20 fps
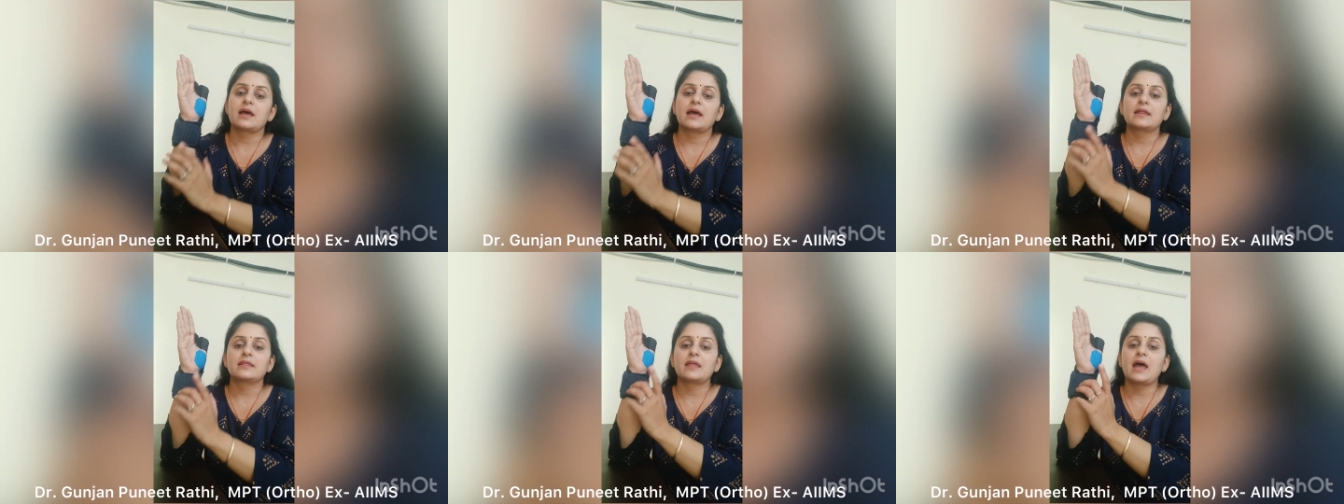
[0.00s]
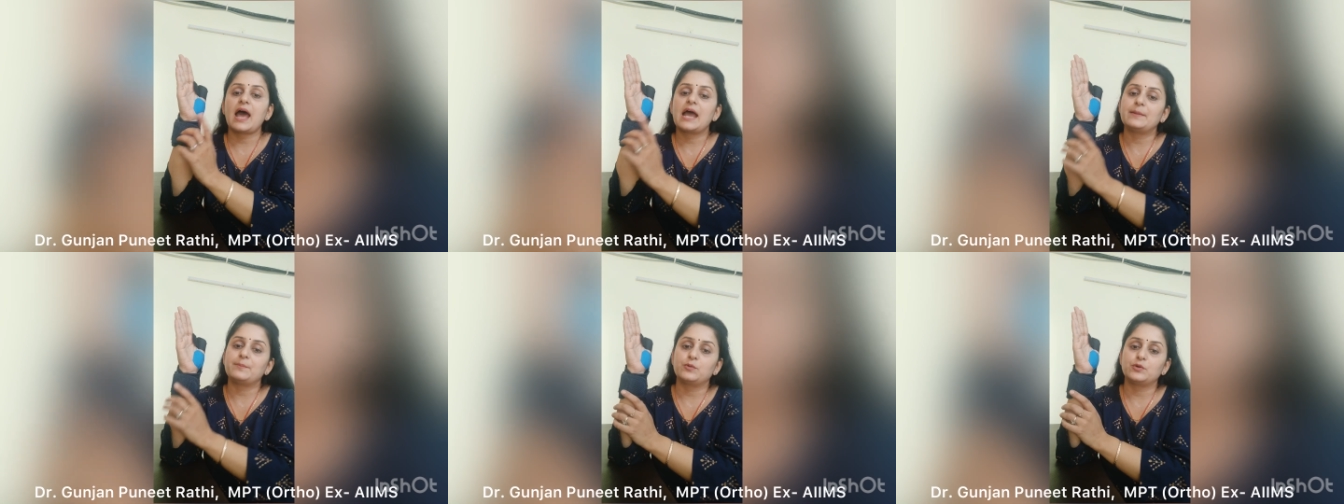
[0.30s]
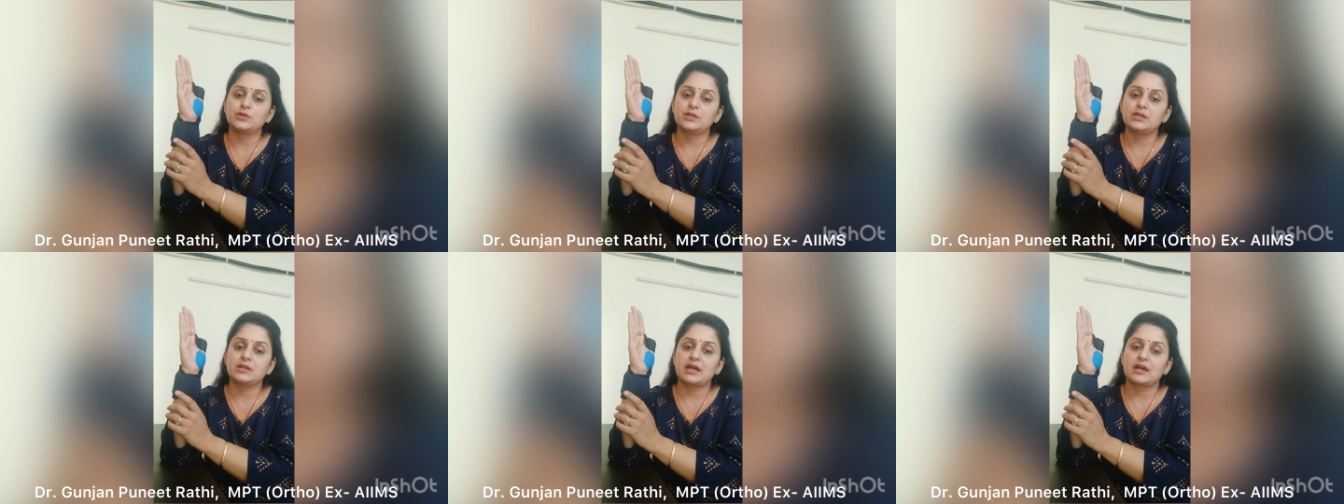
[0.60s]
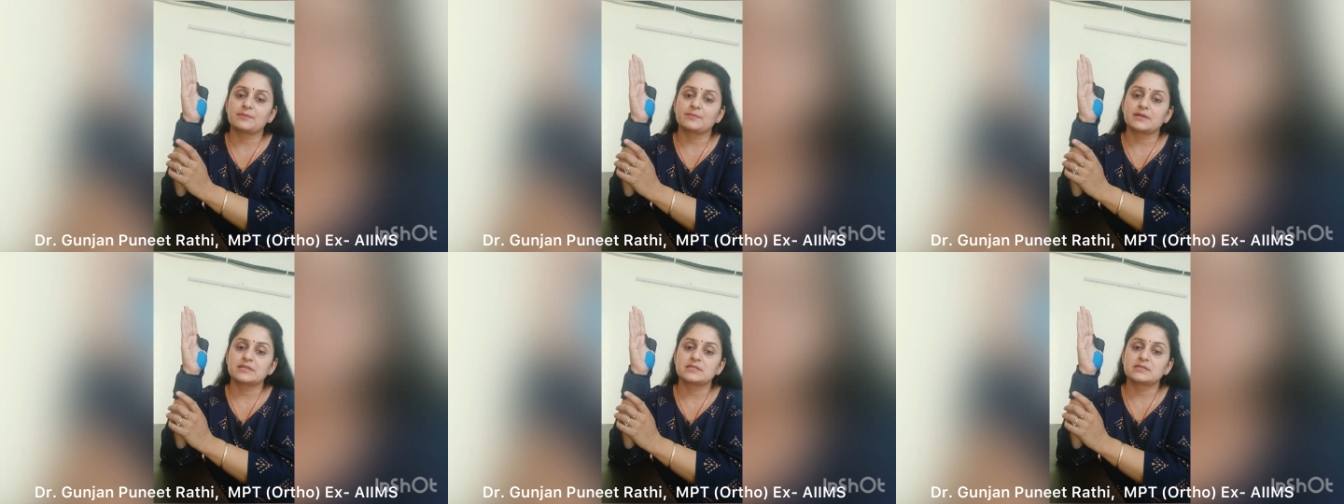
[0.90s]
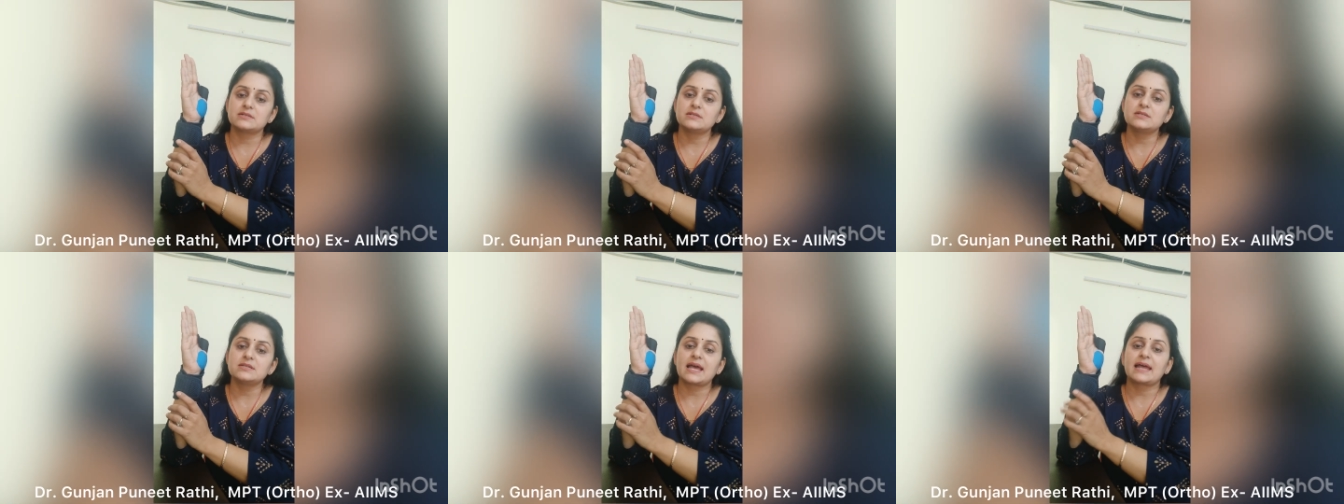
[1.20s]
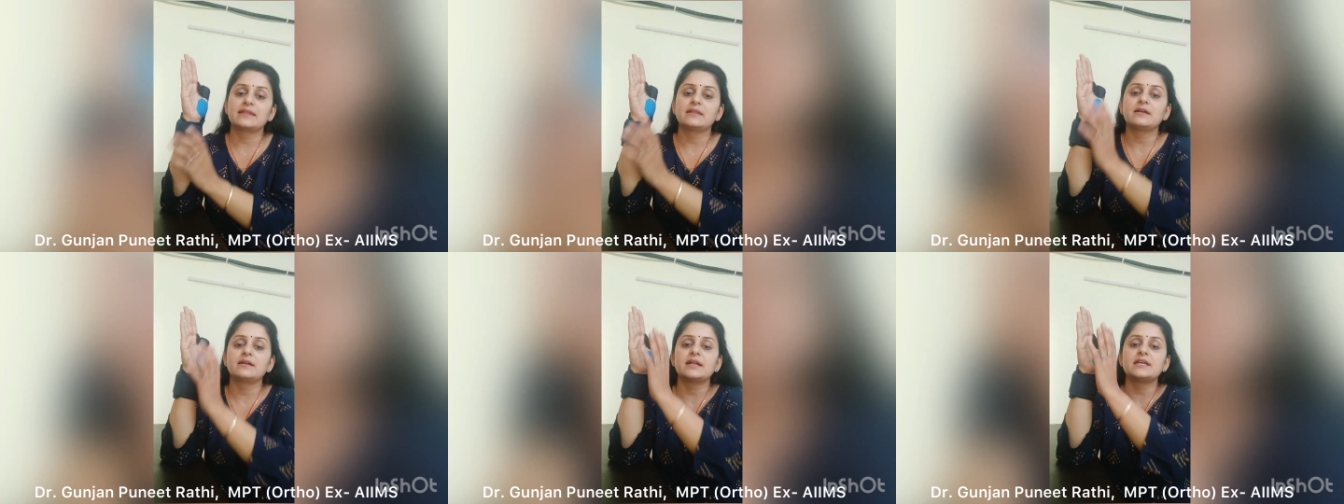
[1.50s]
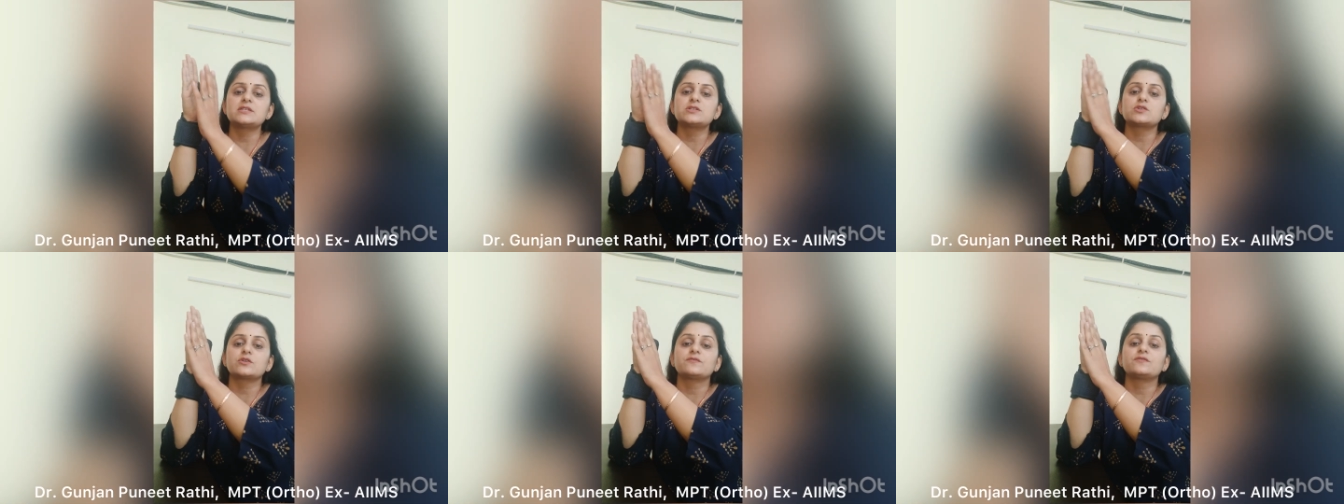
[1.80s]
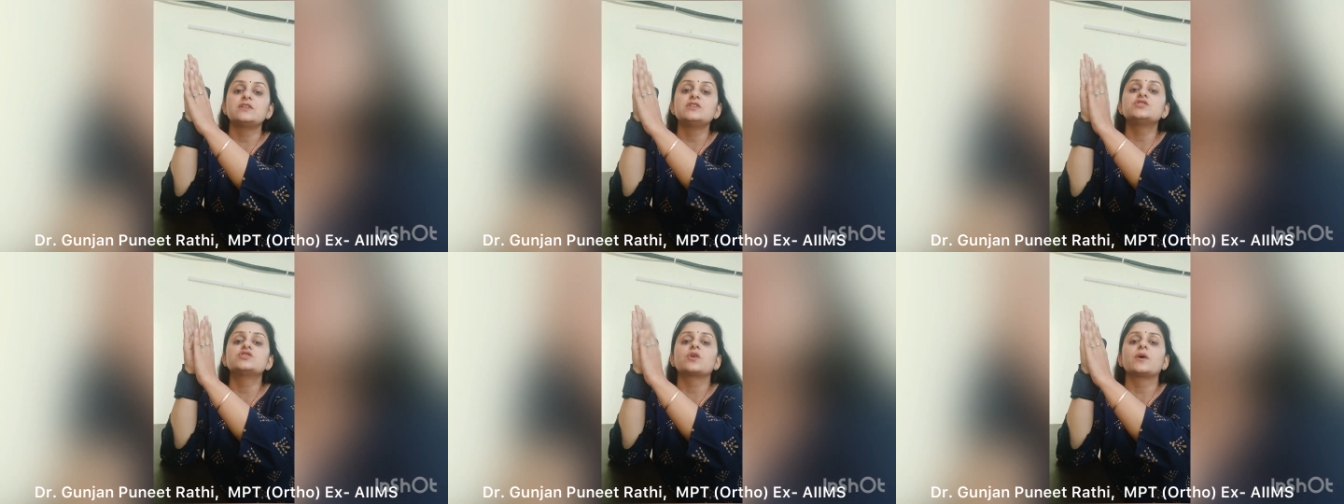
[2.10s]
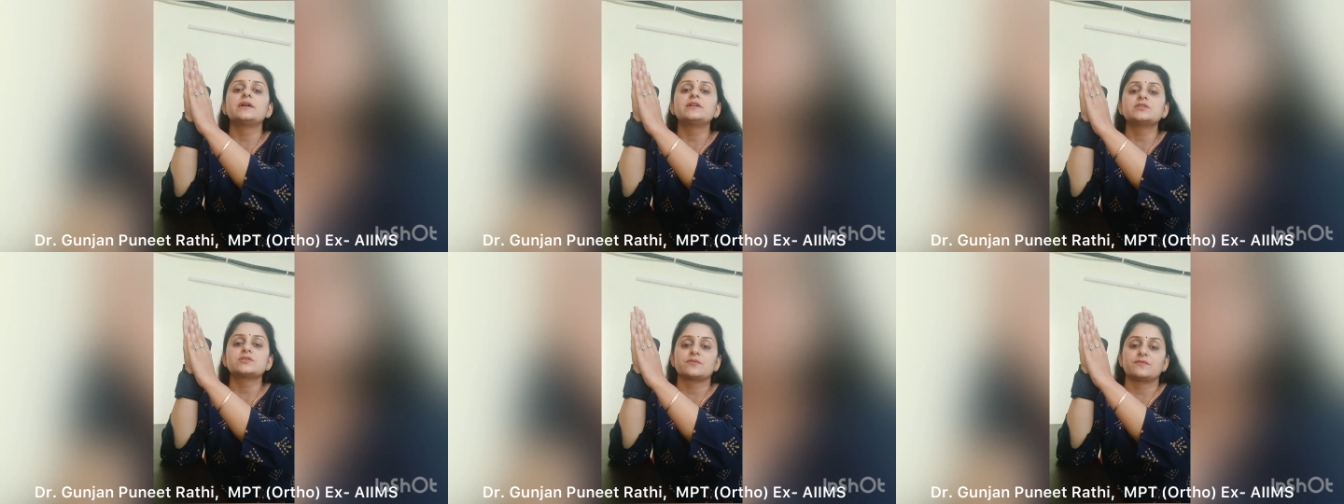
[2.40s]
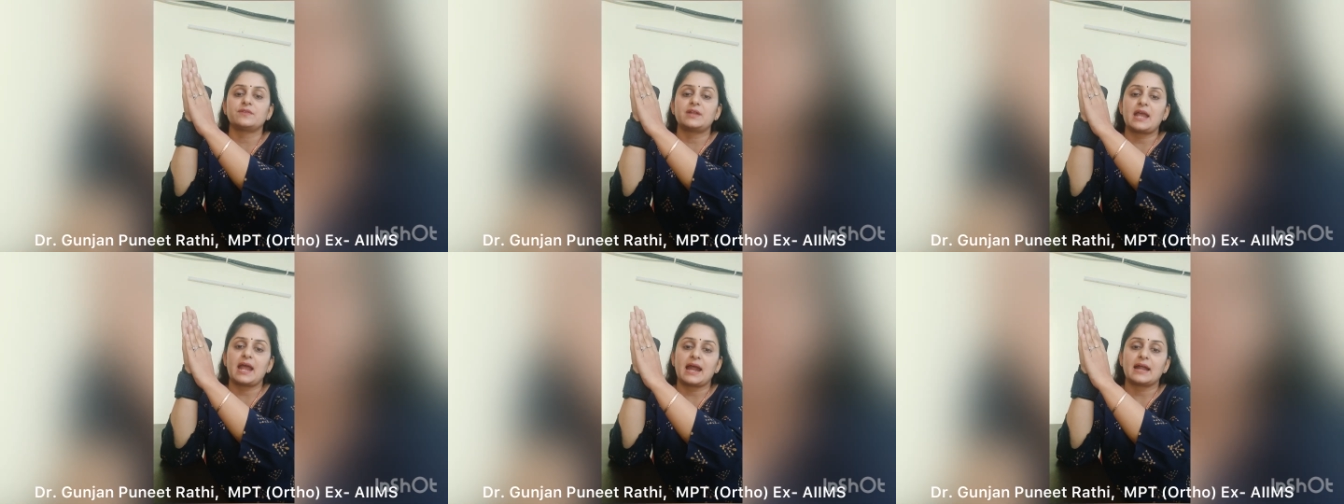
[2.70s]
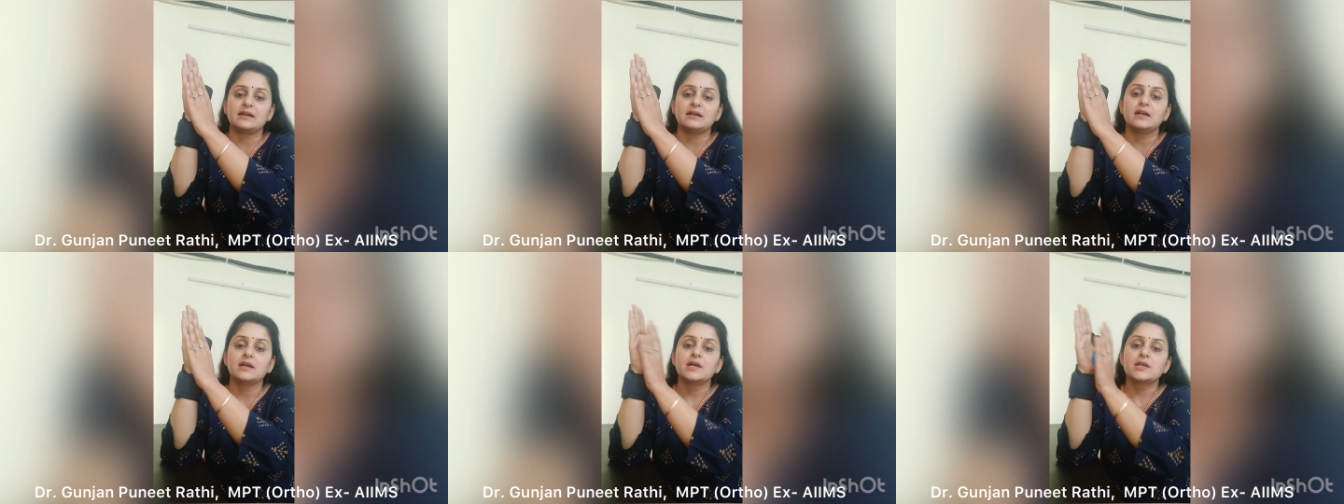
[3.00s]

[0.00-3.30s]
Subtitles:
the hypothenar muscles, and the rest of the joints of the hand,